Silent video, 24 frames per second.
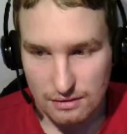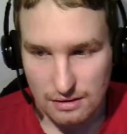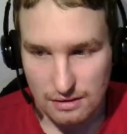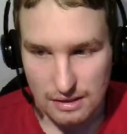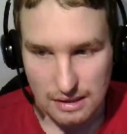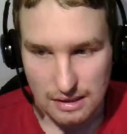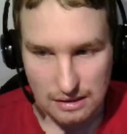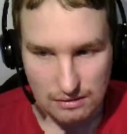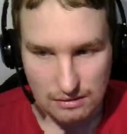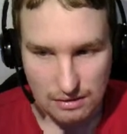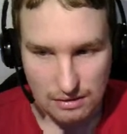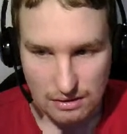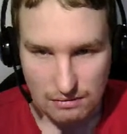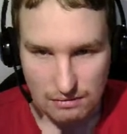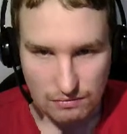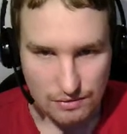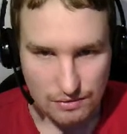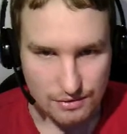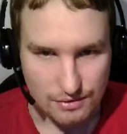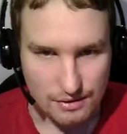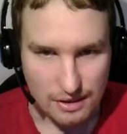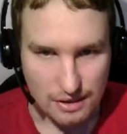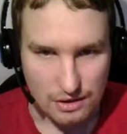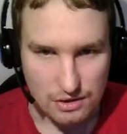it
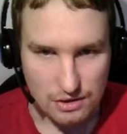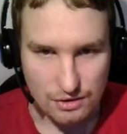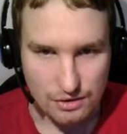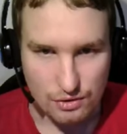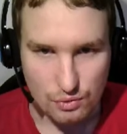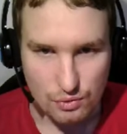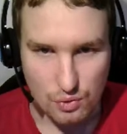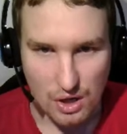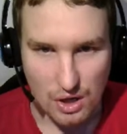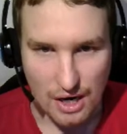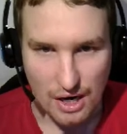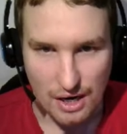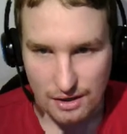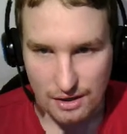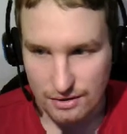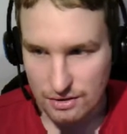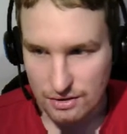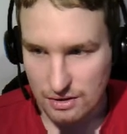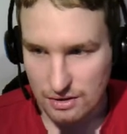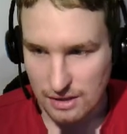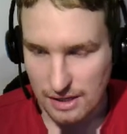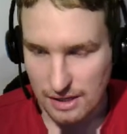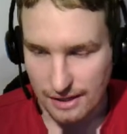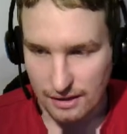was actually too hard.
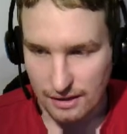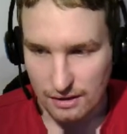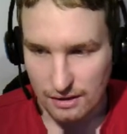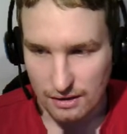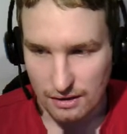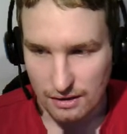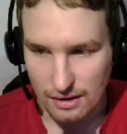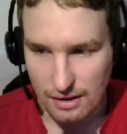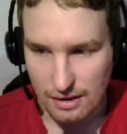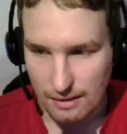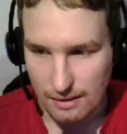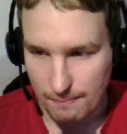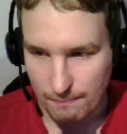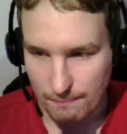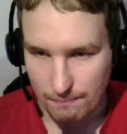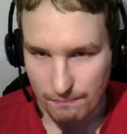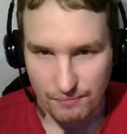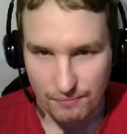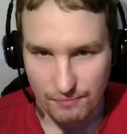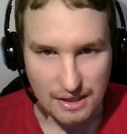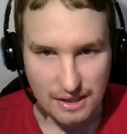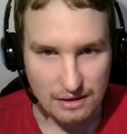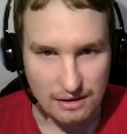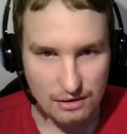Like
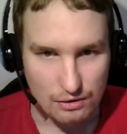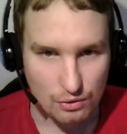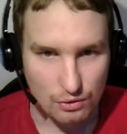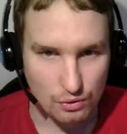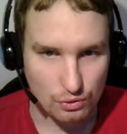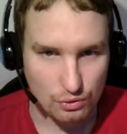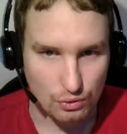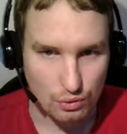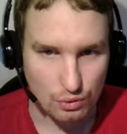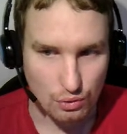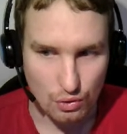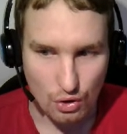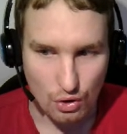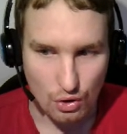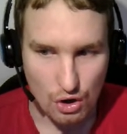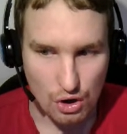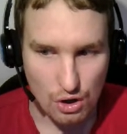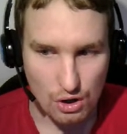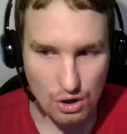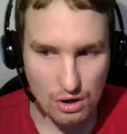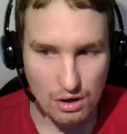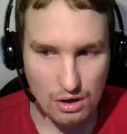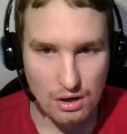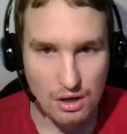it took too
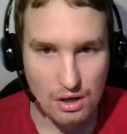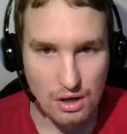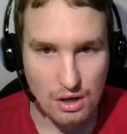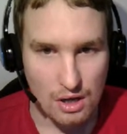long,